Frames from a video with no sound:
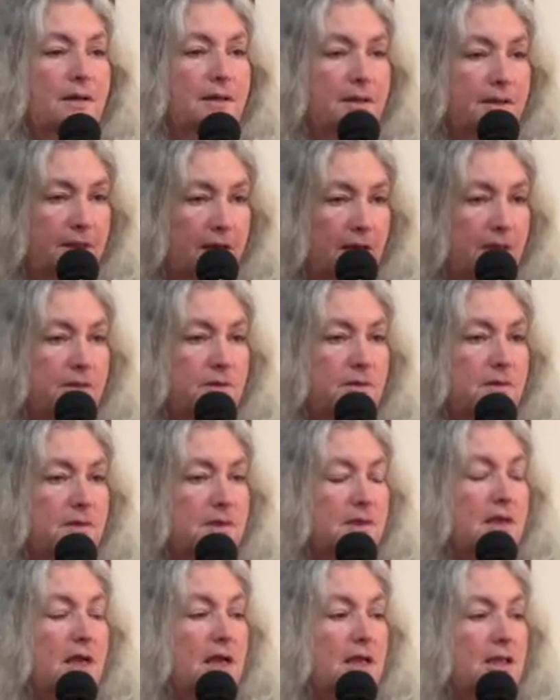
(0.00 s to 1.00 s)
the
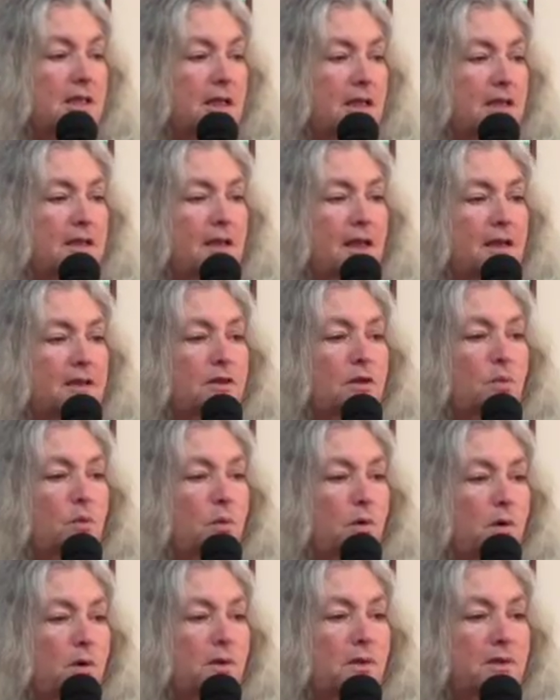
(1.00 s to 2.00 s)
understanding that the
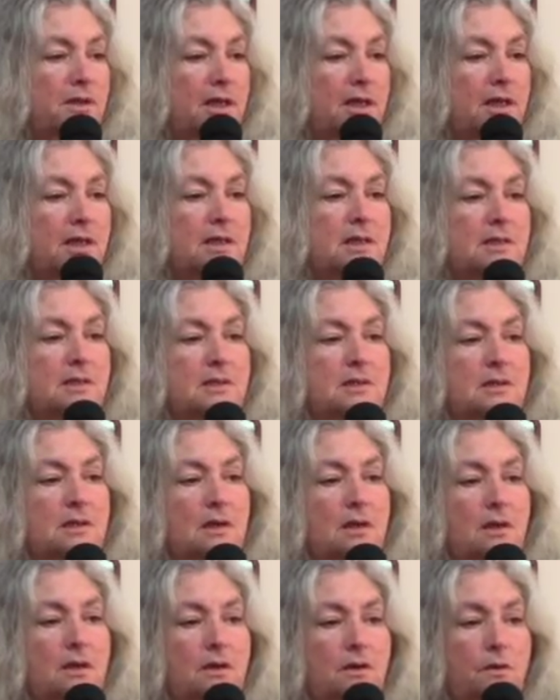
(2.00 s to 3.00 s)
world
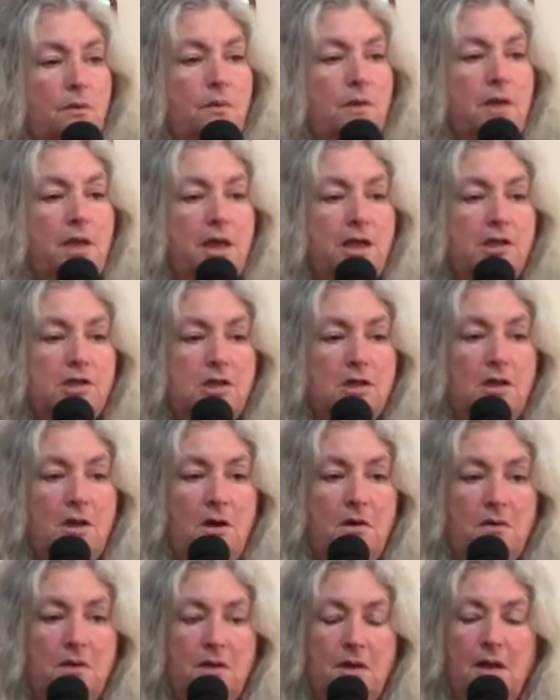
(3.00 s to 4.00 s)
is
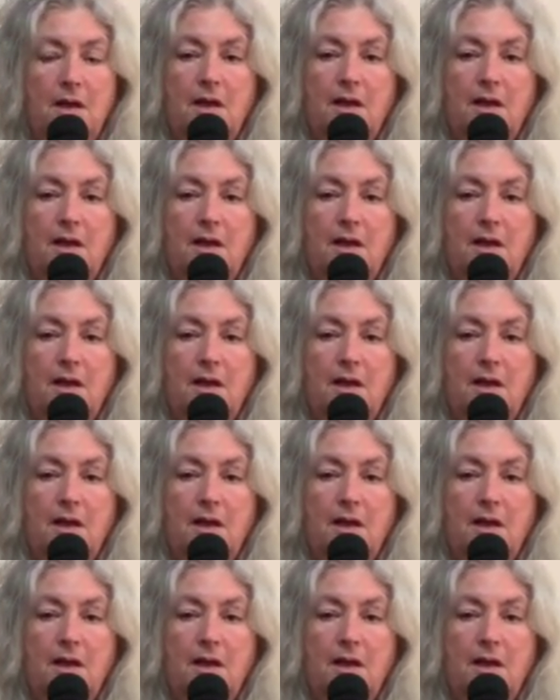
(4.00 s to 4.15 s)
relational.